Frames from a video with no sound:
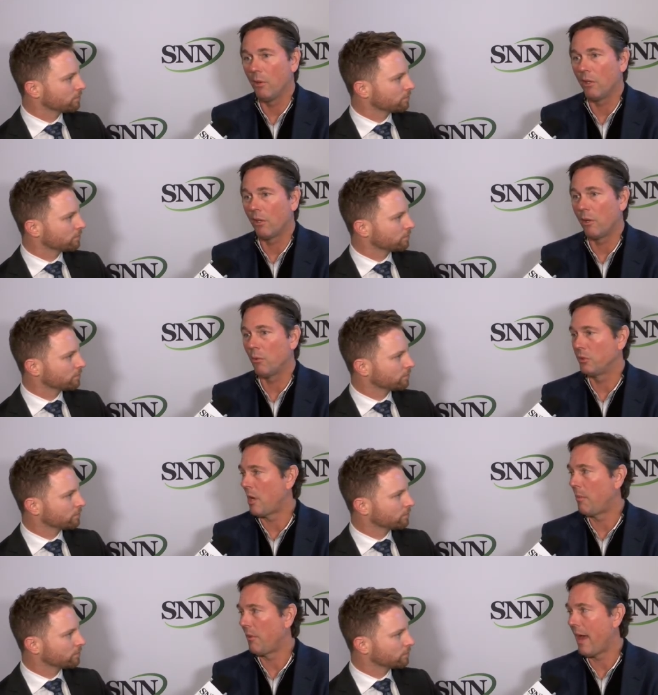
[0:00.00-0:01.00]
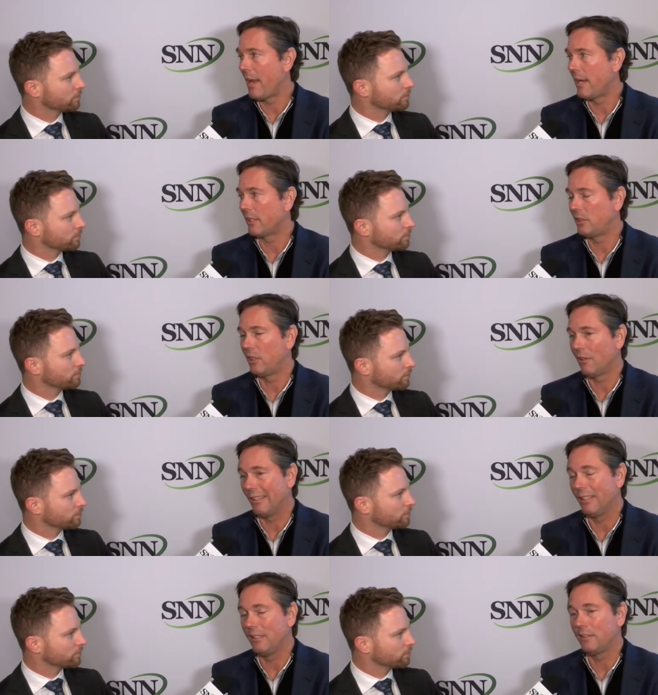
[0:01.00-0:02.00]
Speaker 1: we look like we'll double that next year
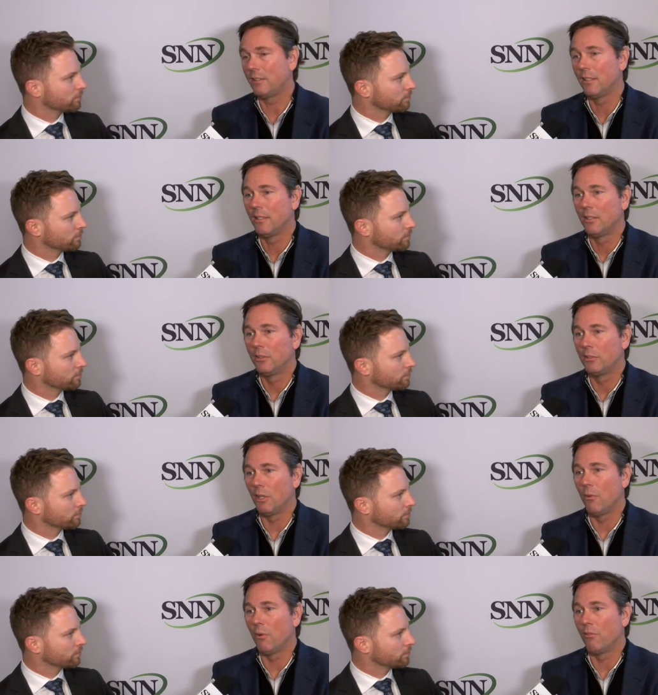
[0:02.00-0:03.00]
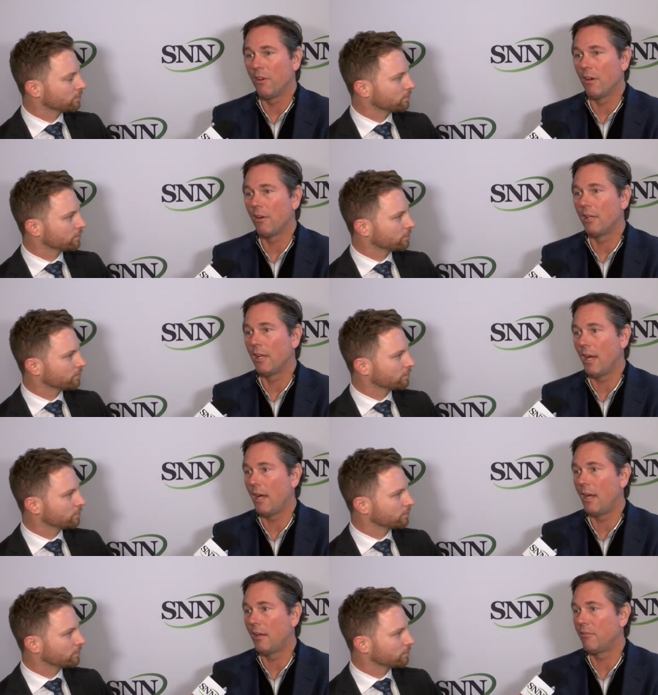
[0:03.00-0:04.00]
at least. So we're very,
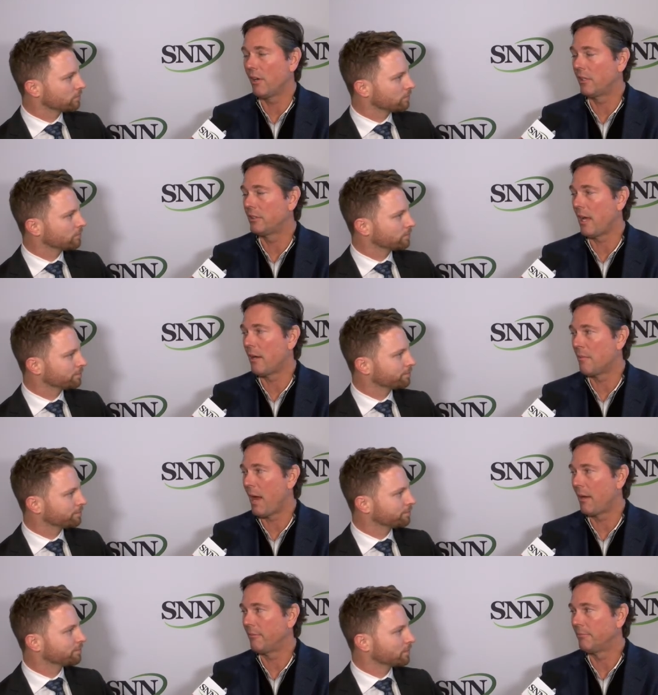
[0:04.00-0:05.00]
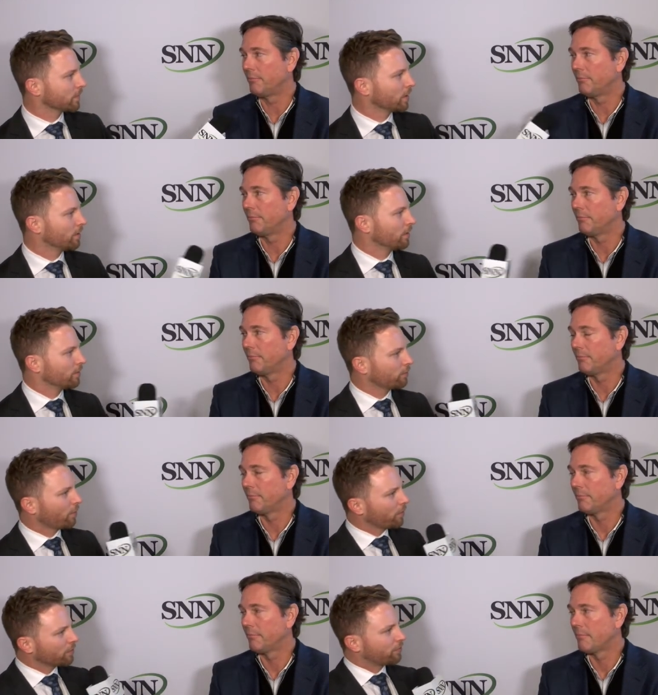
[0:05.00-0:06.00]
uh, very excited about it.
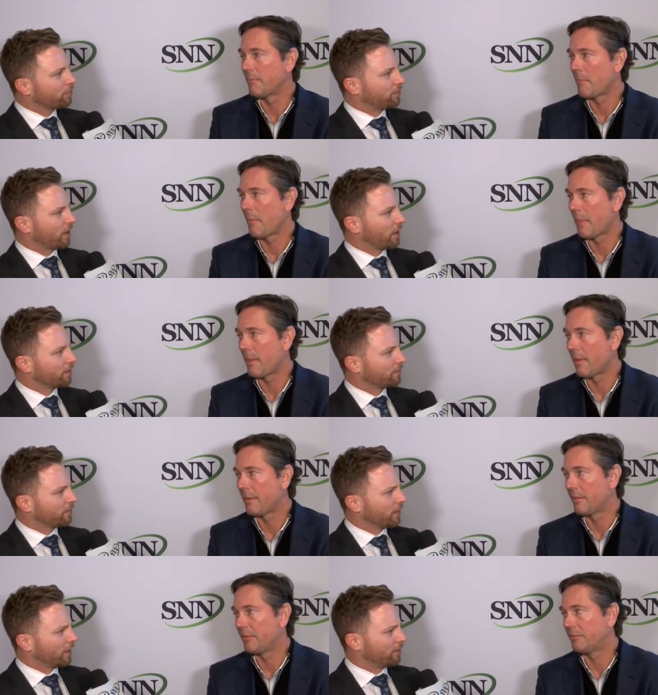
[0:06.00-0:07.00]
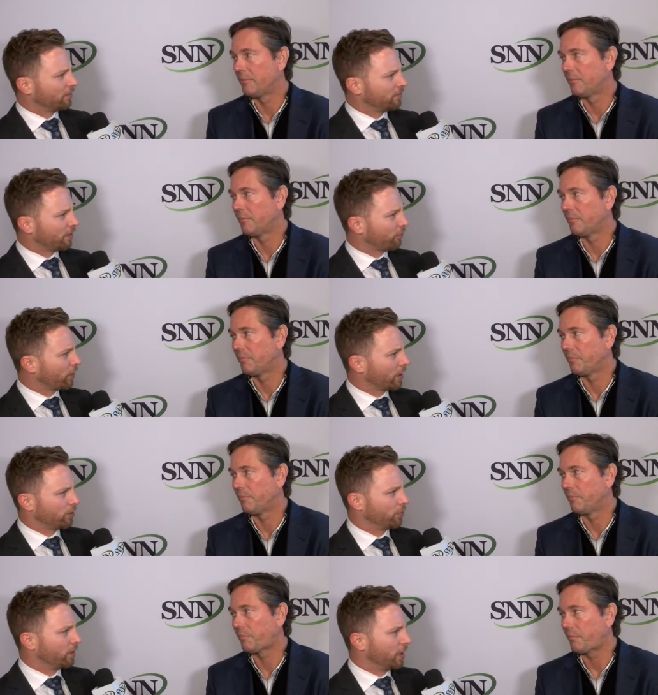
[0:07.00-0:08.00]
Speaker 2: So, what would you say is different
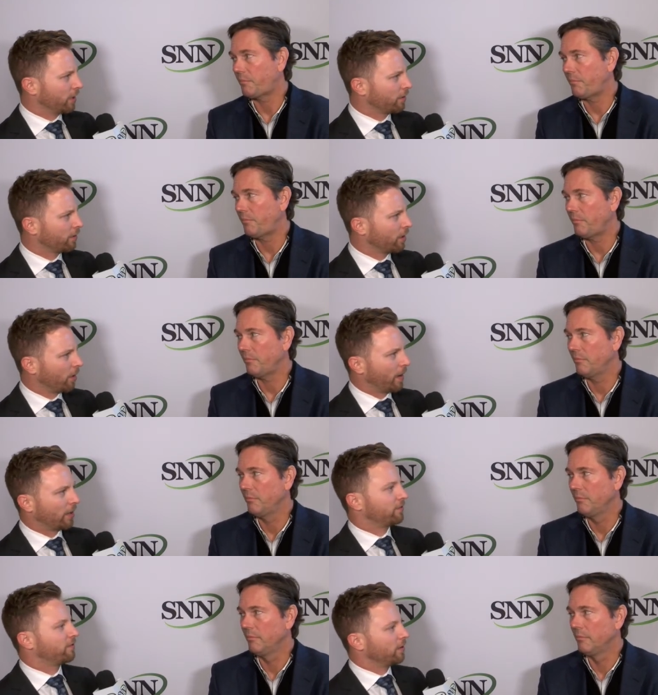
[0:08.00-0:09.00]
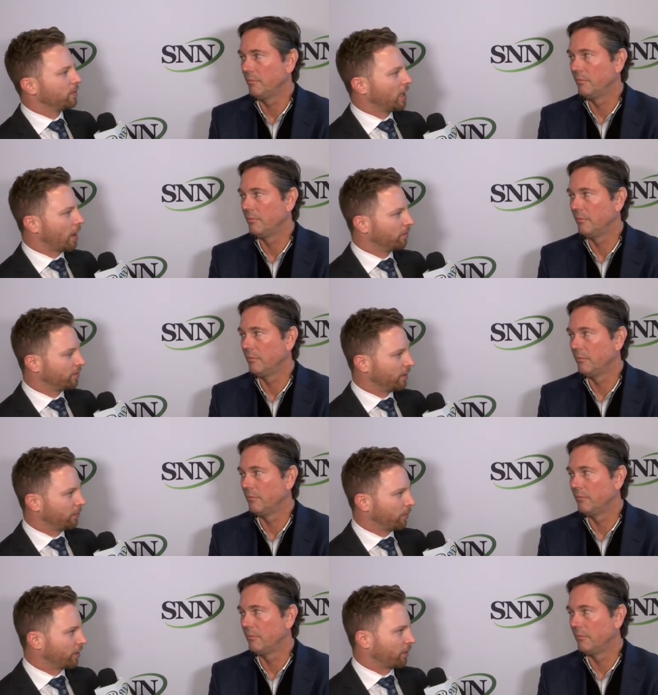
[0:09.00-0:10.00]
and unique about
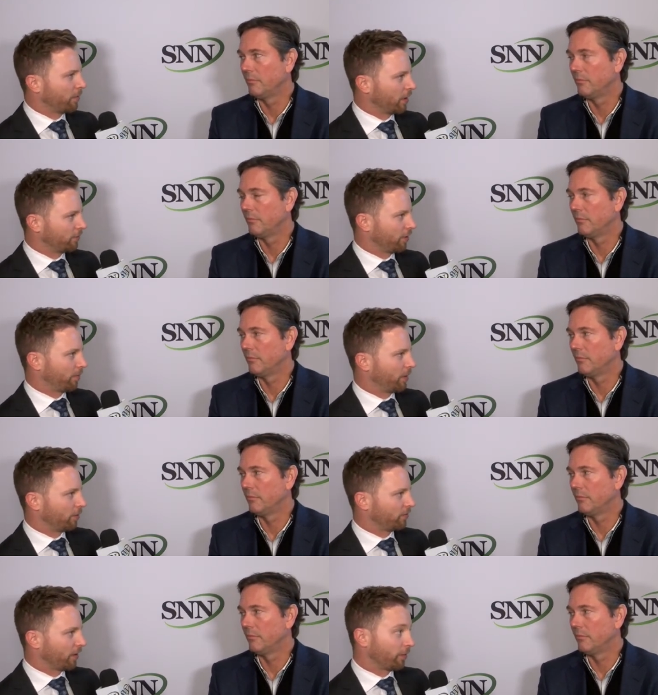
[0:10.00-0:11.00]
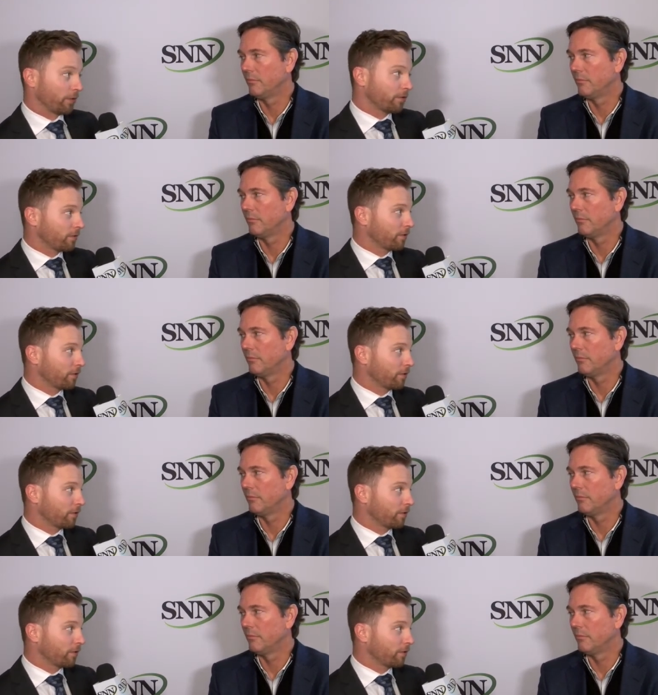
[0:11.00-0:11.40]
CBDMD when compared to your peers out there? There's